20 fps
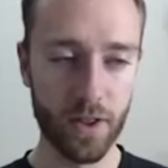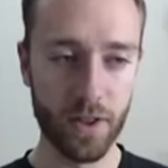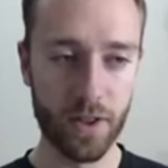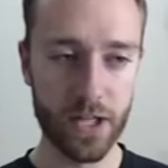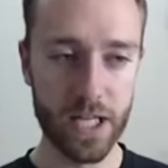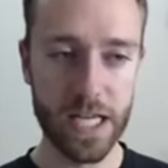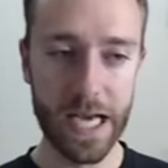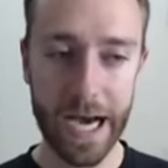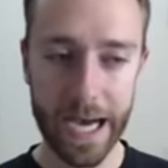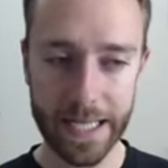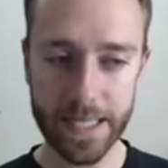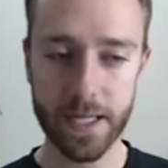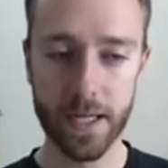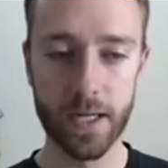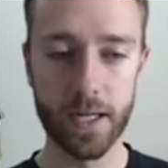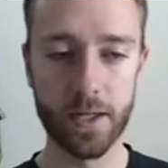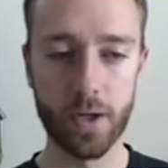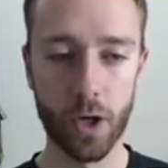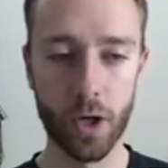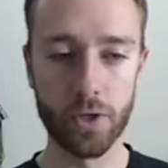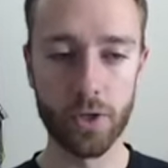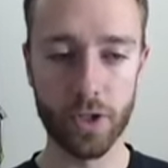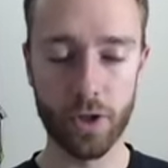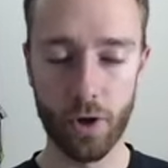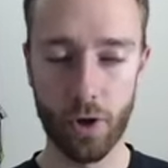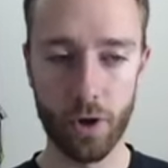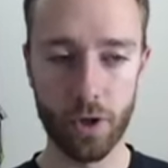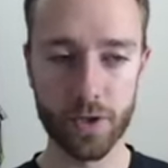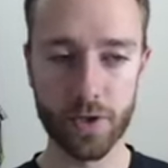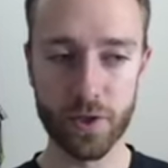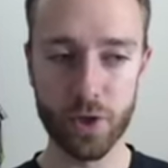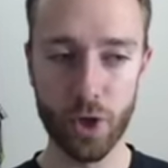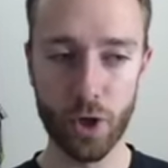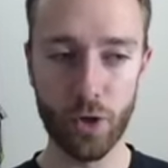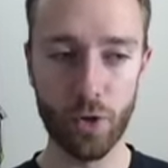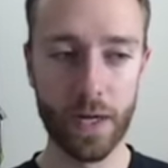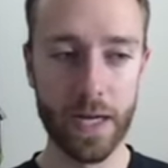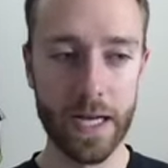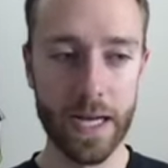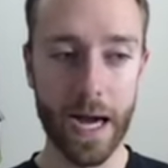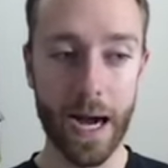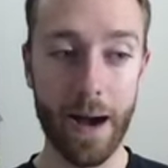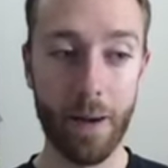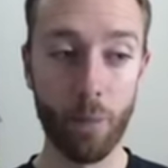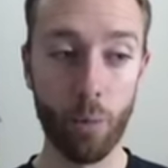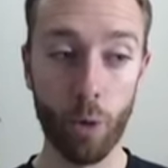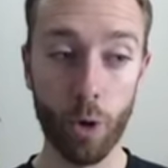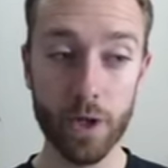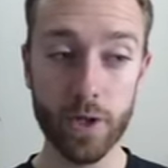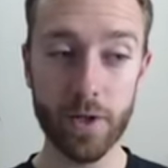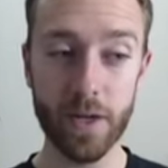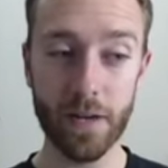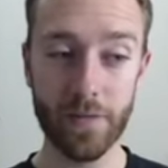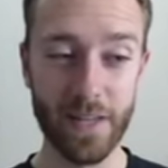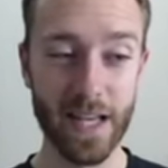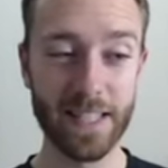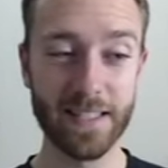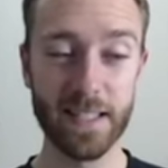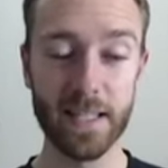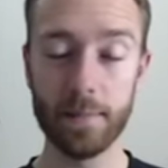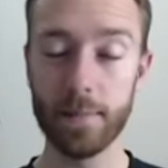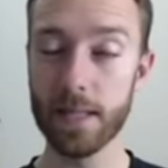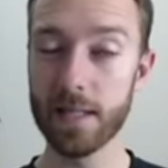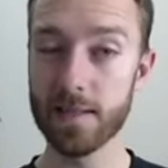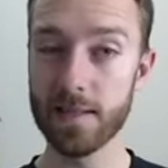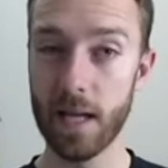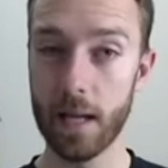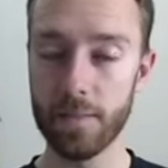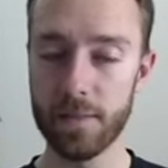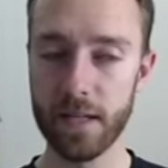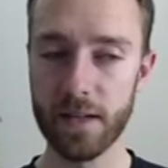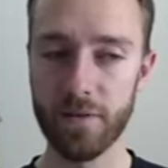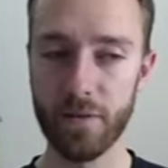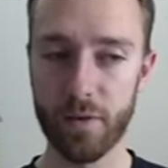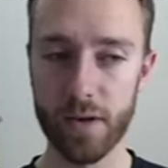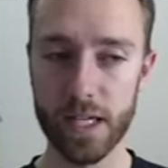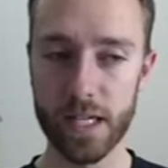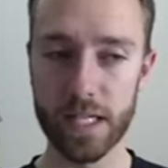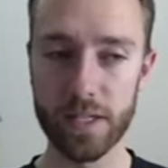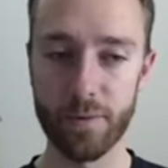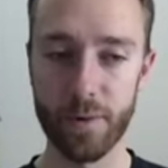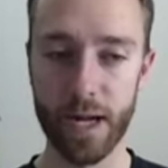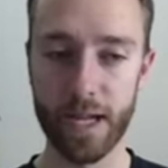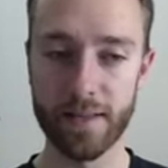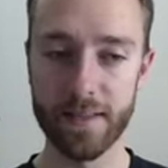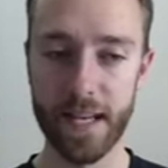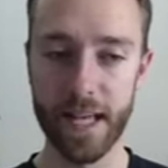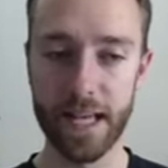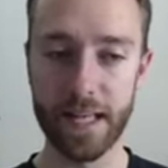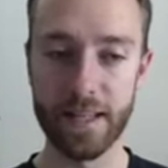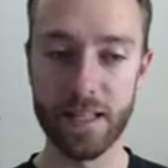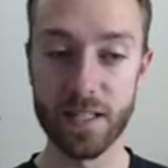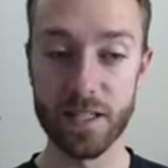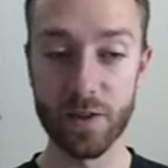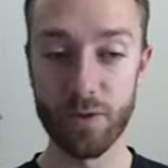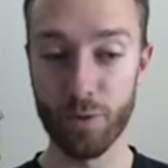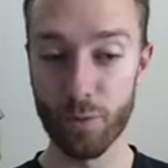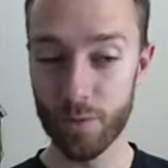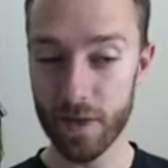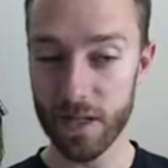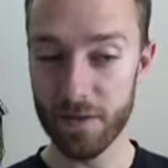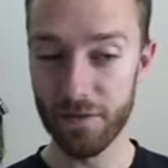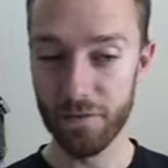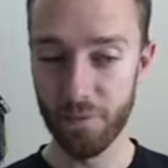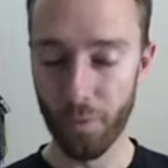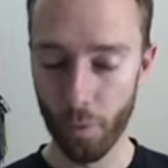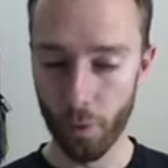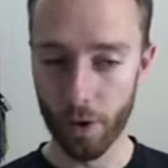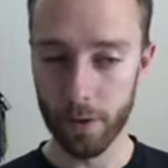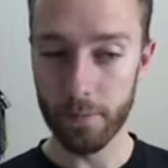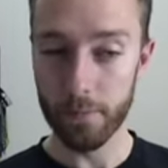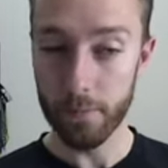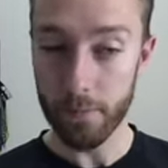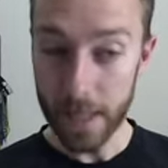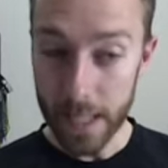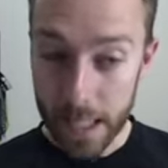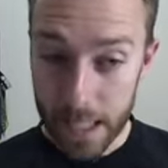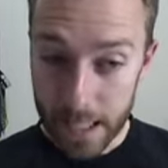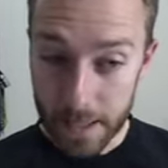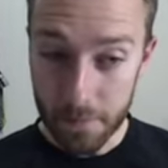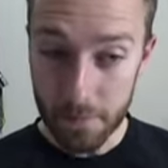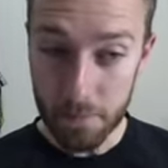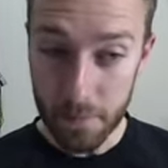the icon on the card. So I'm wondering if that's going to be the same thing for Ian Wright today. He's 3-4 medium